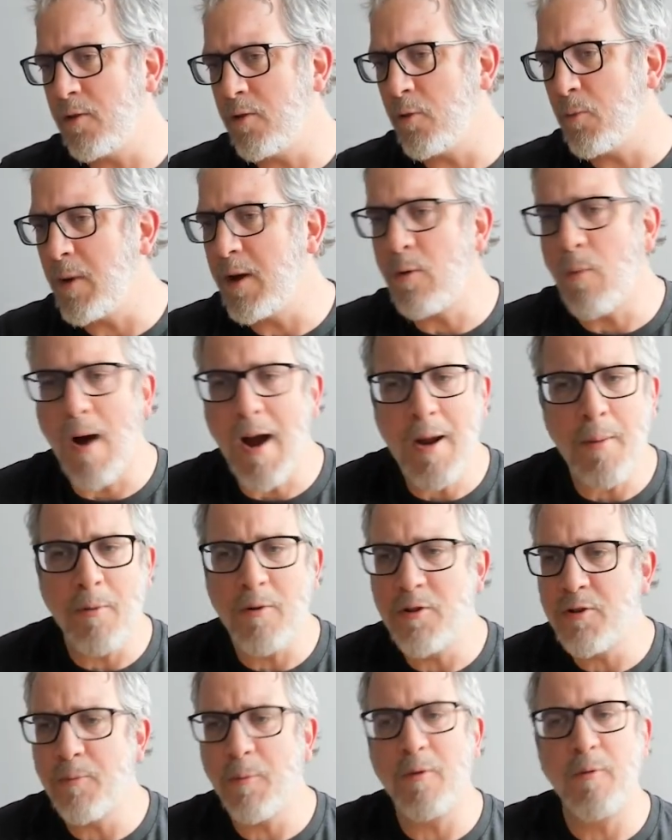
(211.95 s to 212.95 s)

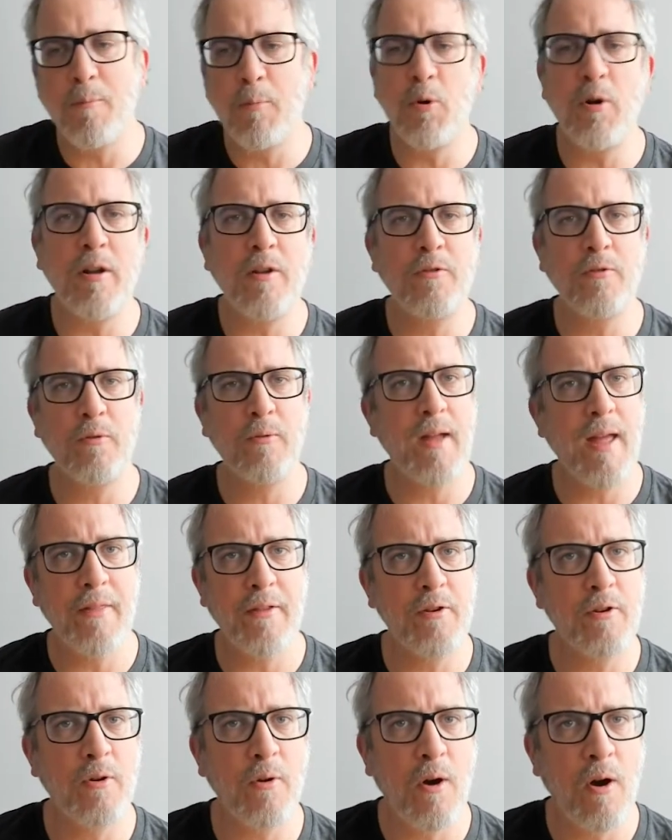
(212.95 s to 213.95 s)
requirements for putting
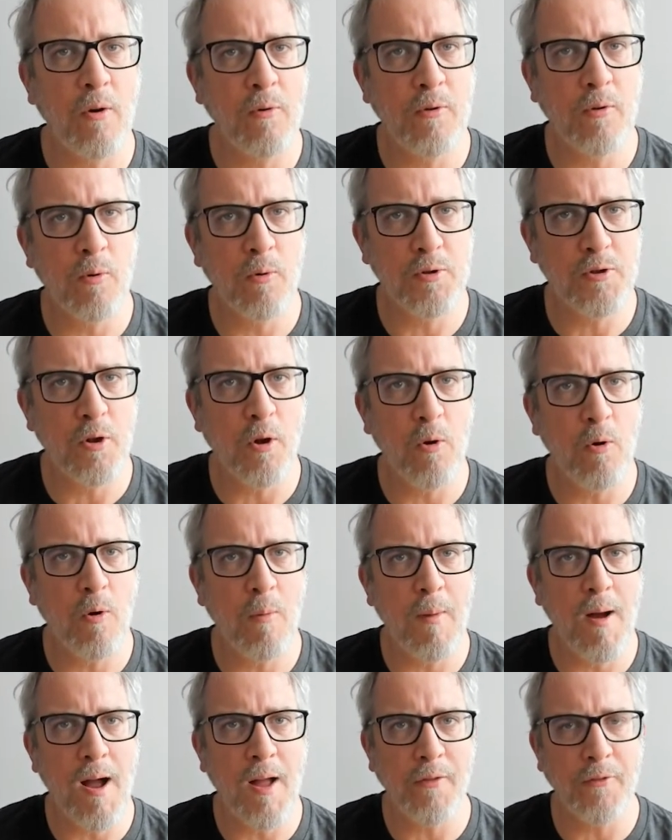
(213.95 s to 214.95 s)
together your own console
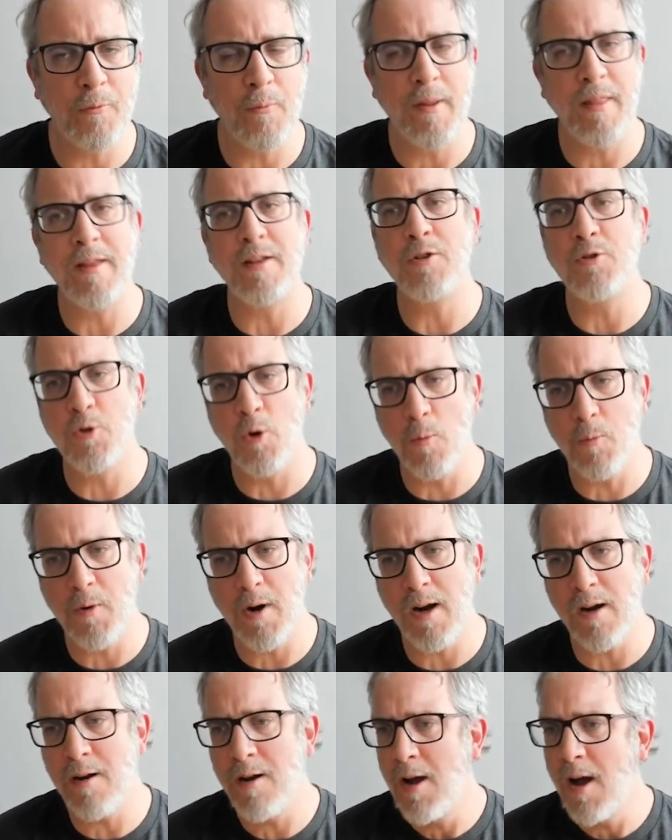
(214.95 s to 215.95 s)
command within
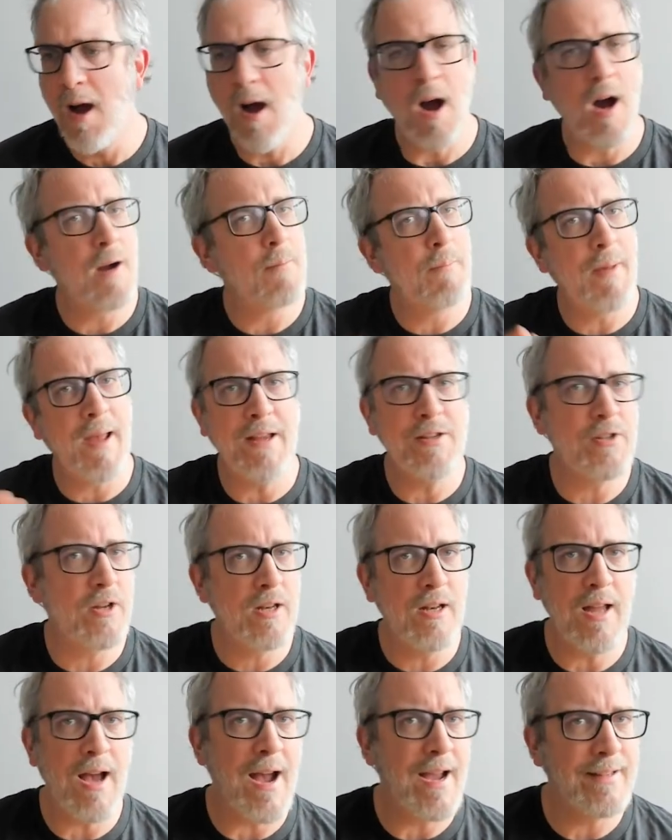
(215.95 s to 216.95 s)
Shopware are
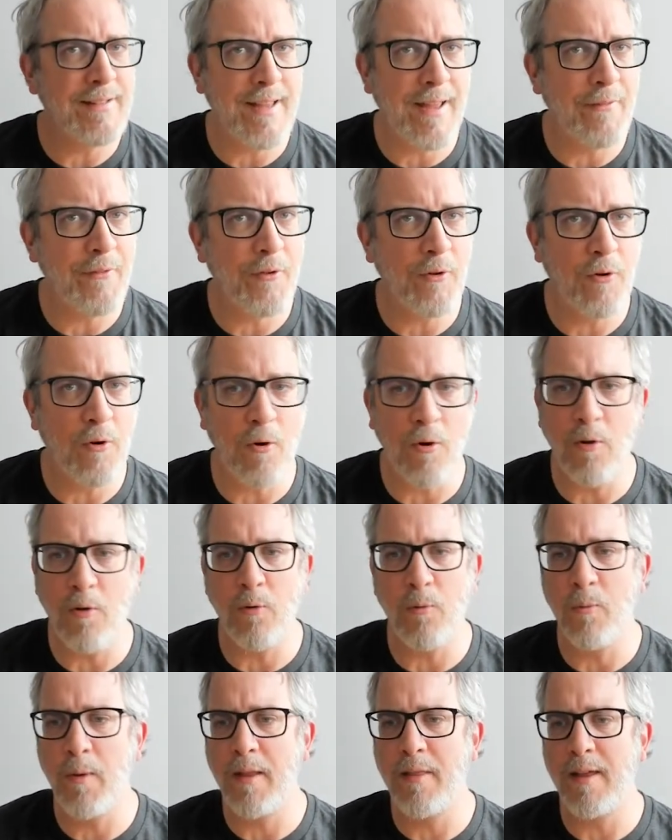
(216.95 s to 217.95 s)
basically
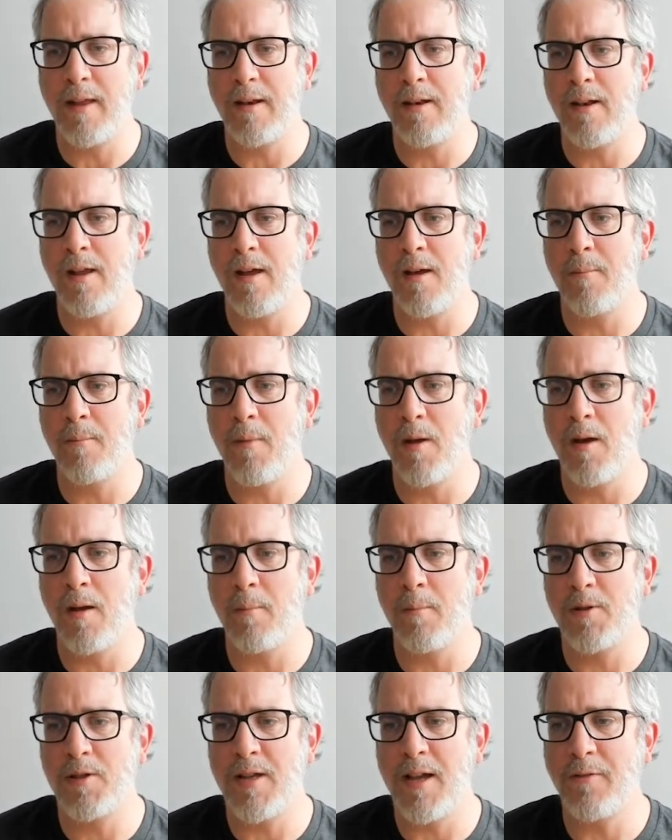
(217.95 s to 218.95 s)
identical within
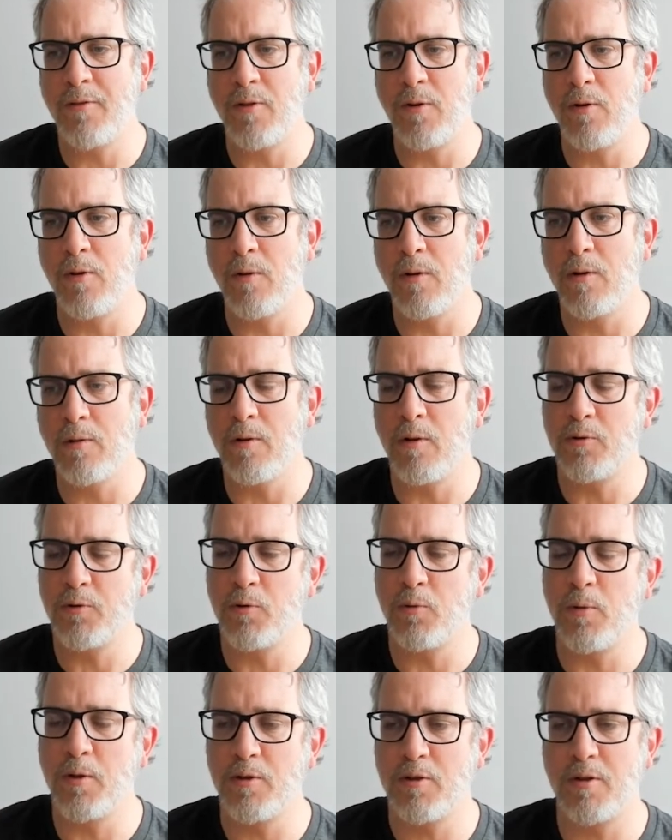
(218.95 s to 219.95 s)
Magento or
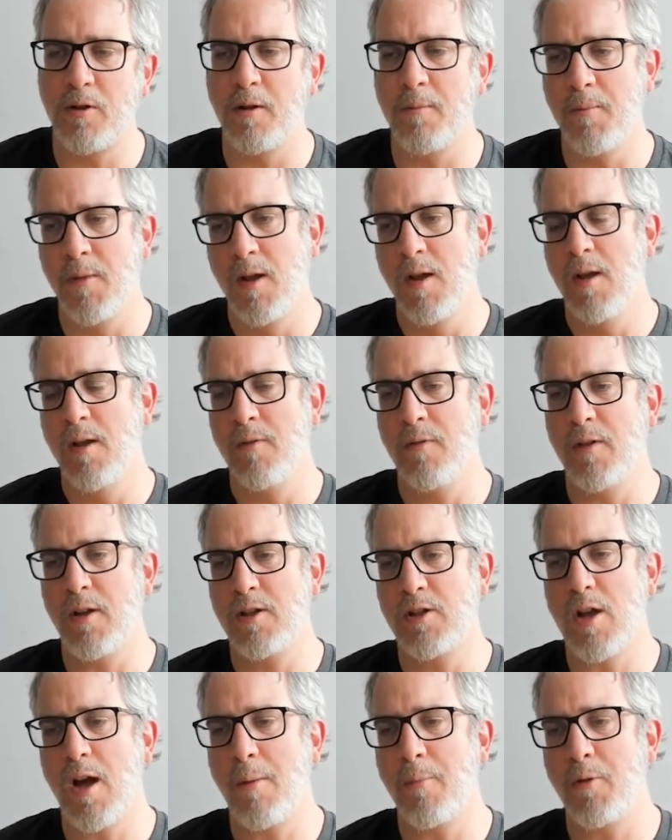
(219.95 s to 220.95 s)
towards the
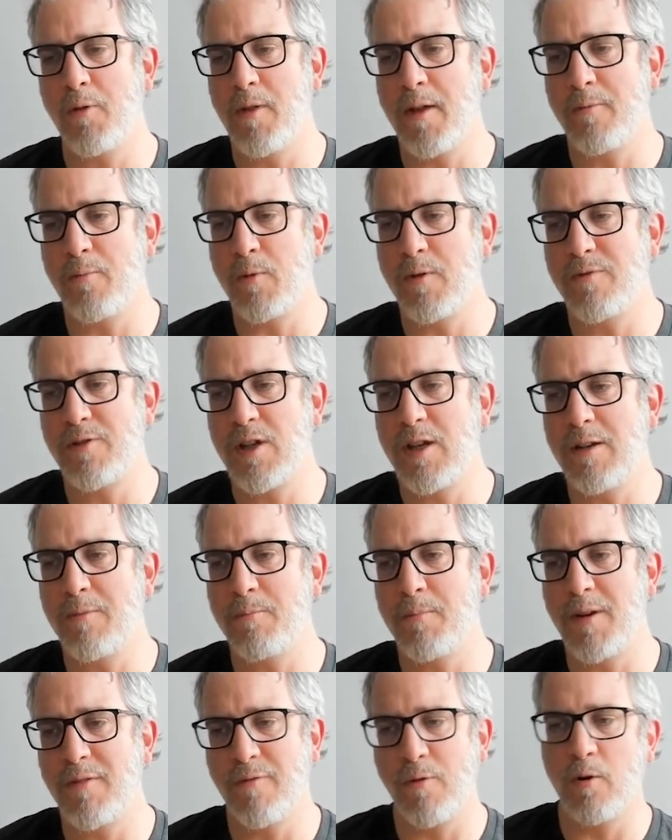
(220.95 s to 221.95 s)
example that we've seen
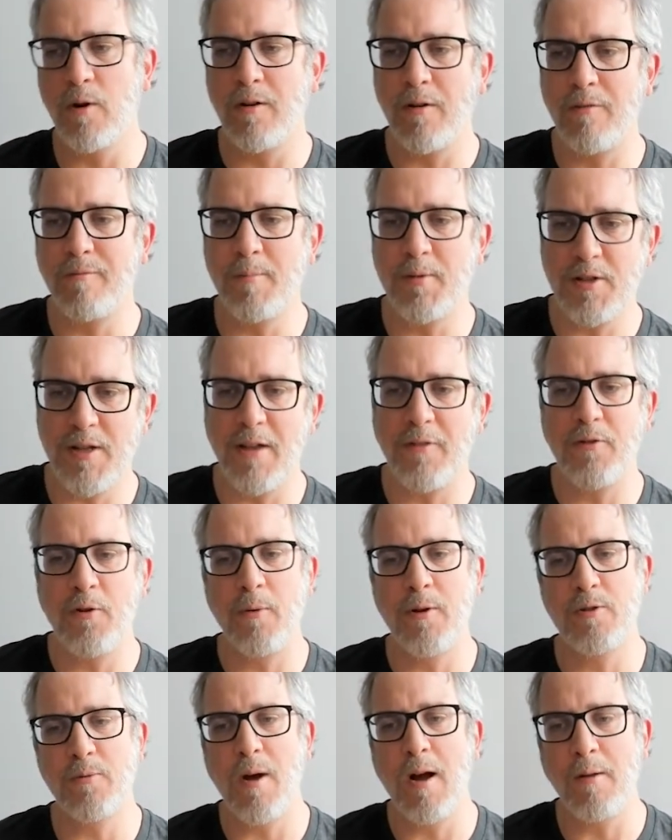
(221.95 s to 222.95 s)
before of Magento
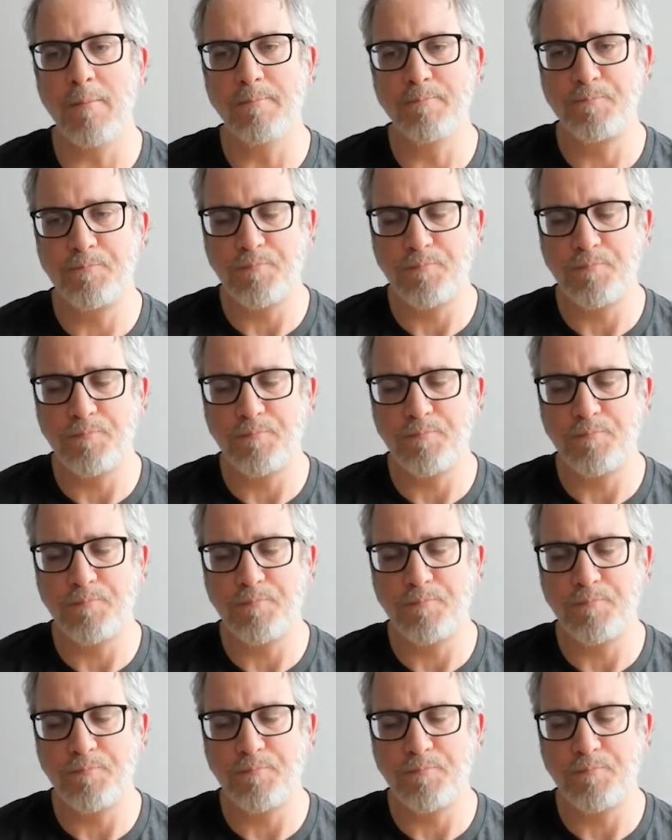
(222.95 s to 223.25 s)
as well.